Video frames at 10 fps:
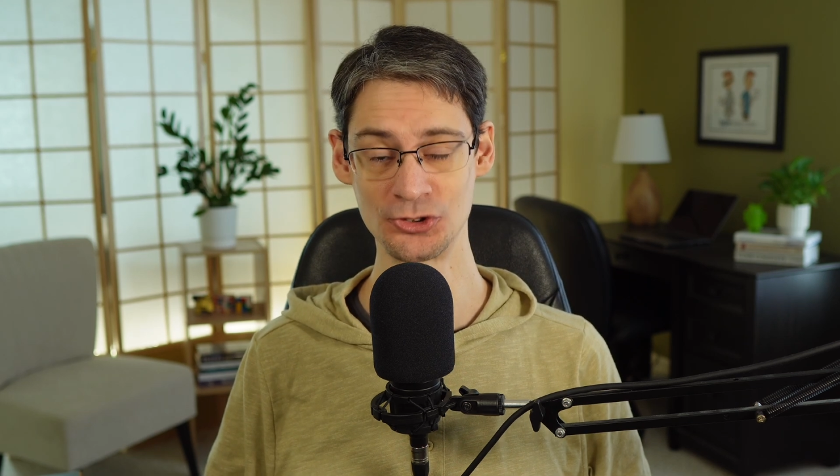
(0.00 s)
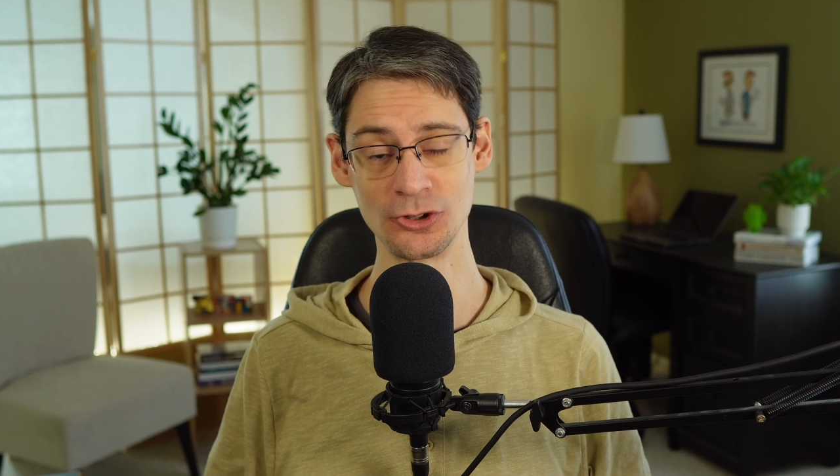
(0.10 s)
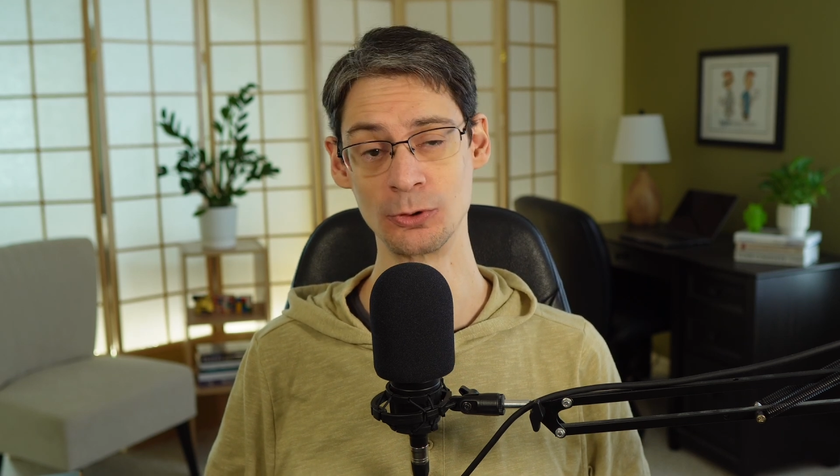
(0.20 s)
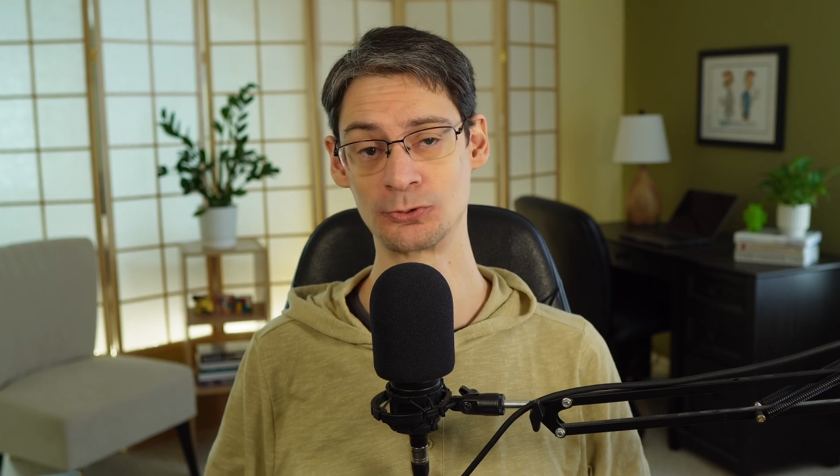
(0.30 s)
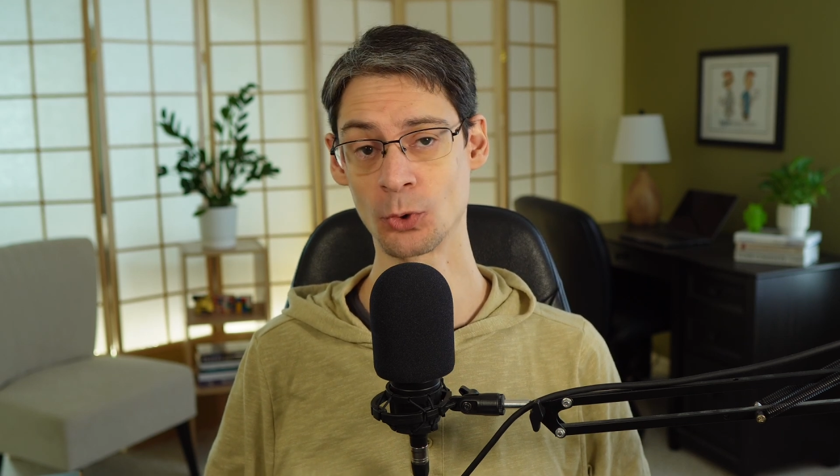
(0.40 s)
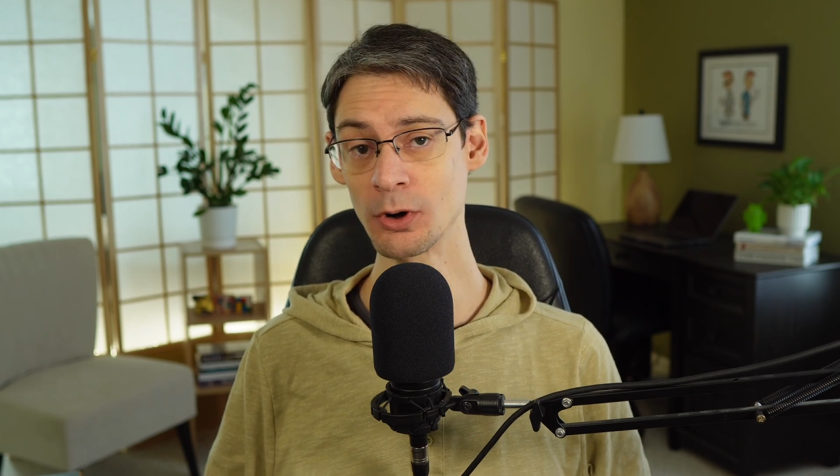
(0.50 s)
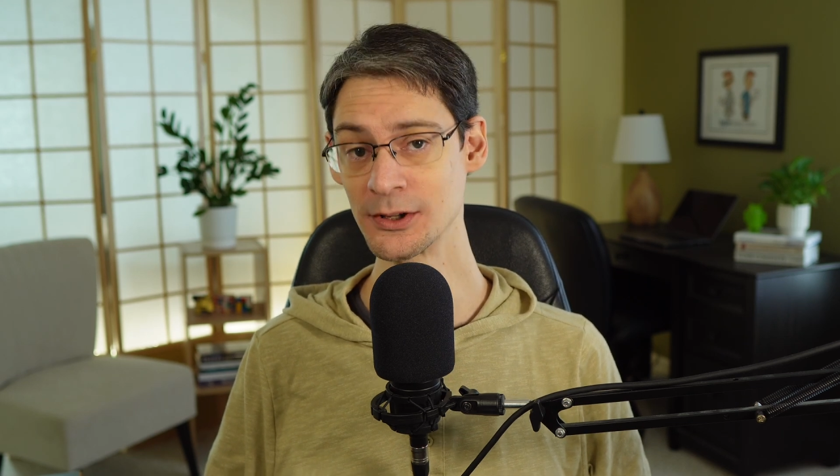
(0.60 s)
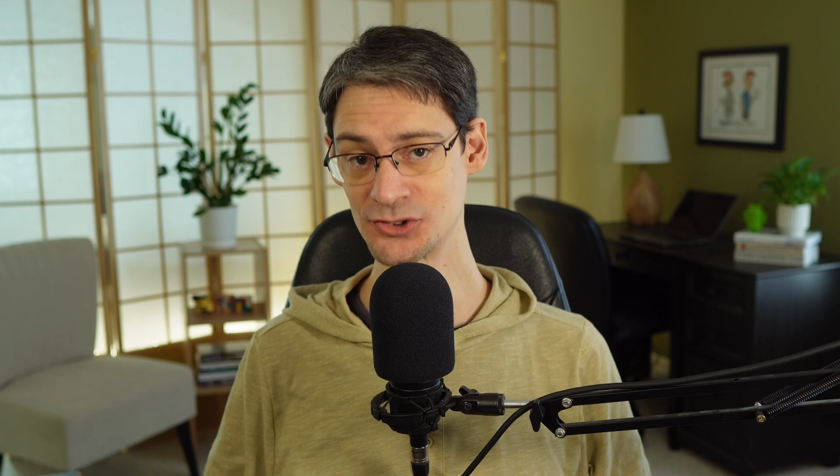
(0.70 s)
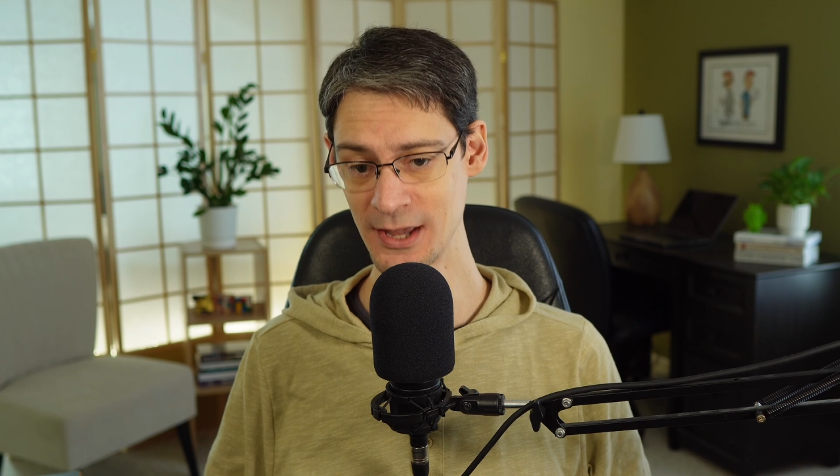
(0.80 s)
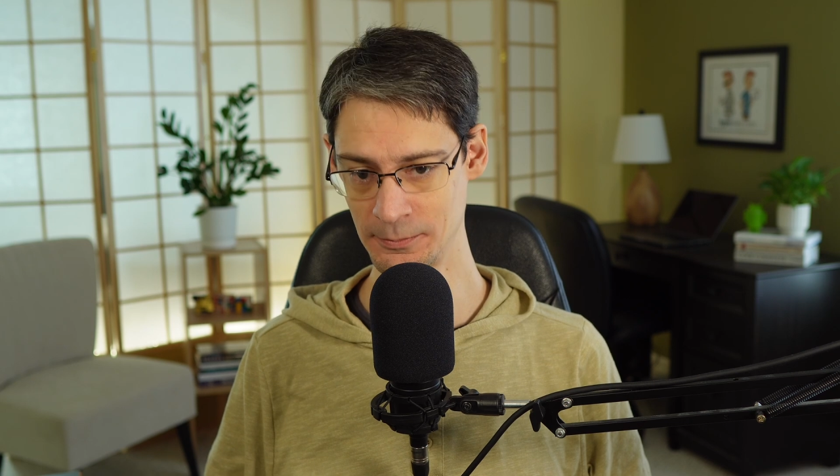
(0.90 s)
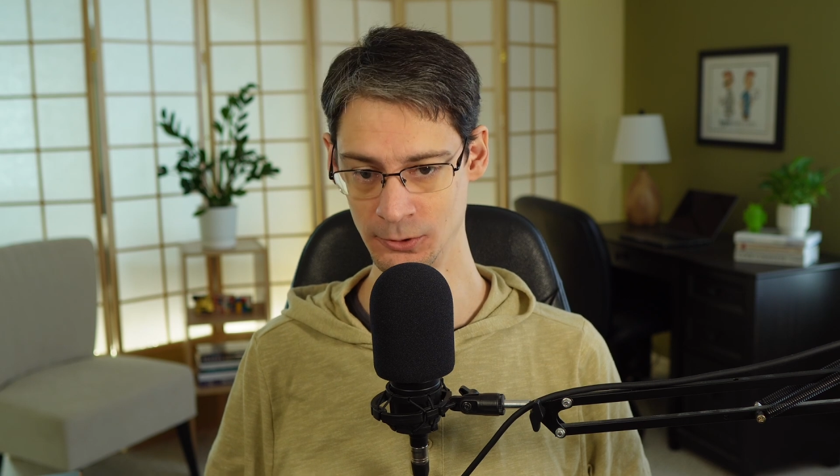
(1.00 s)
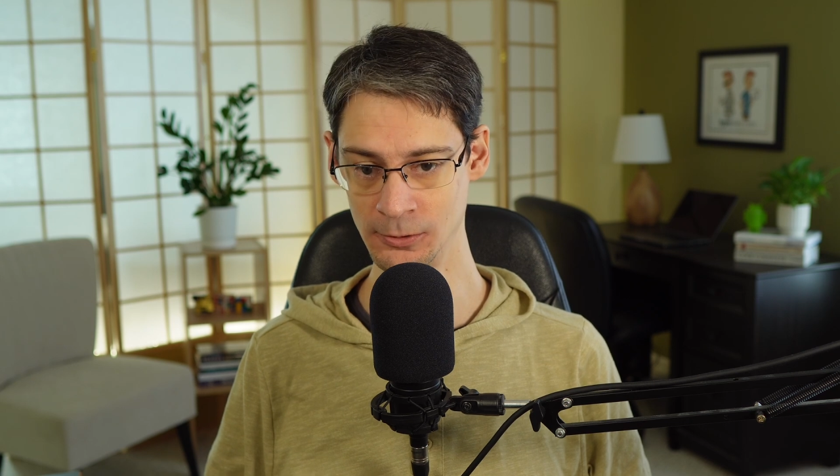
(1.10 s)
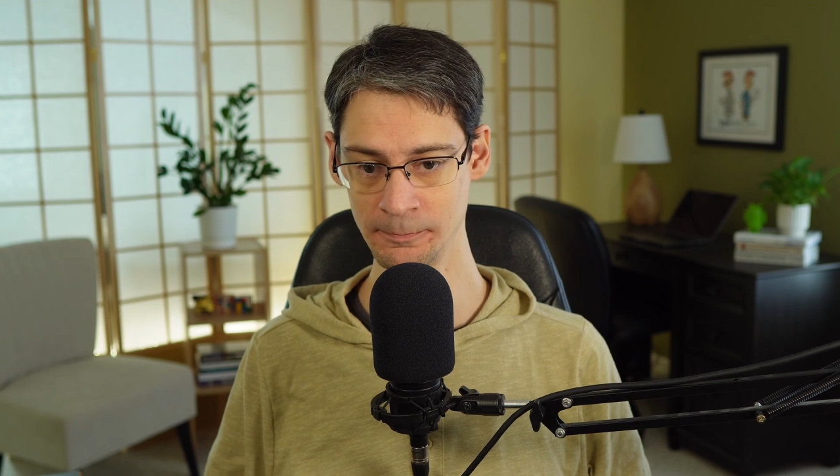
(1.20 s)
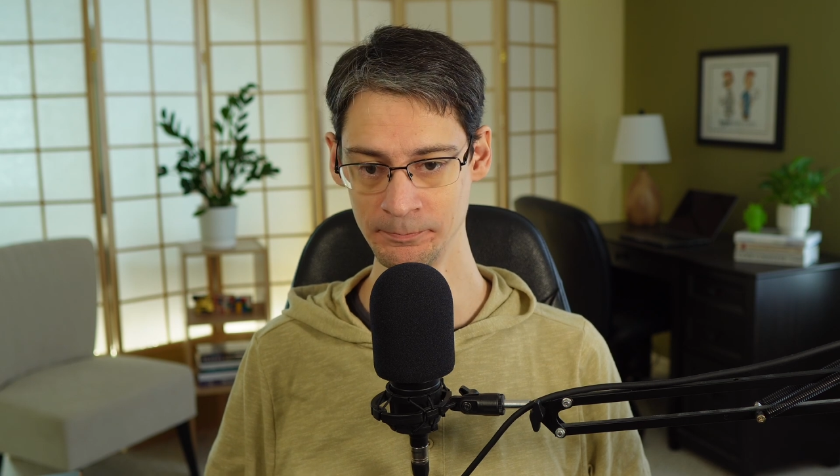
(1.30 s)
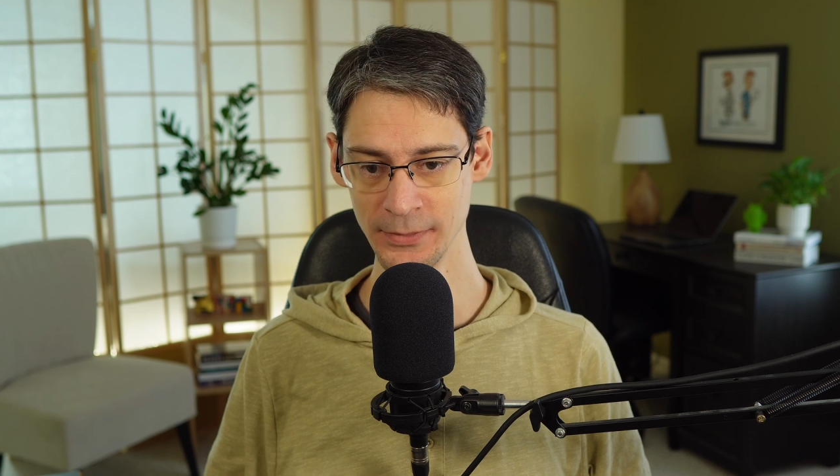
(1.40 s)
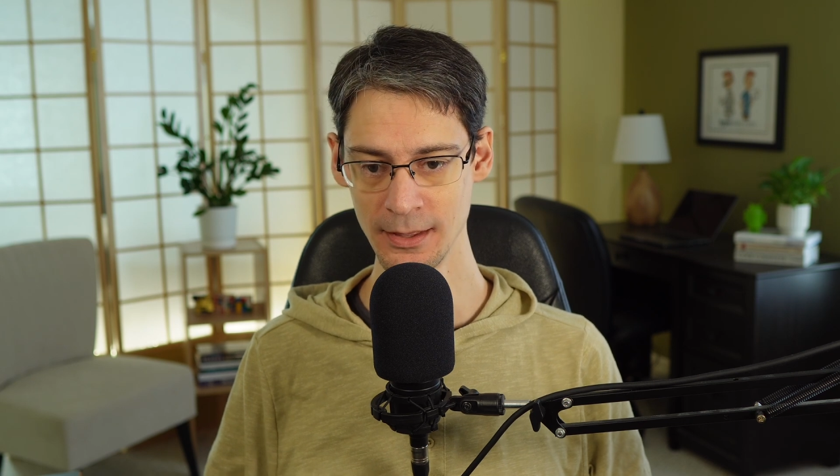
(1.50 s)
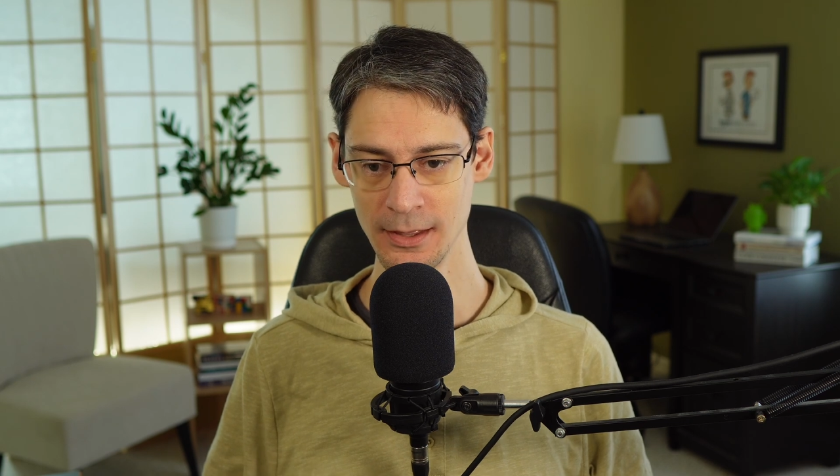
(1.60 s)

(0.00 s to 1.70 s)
So for example,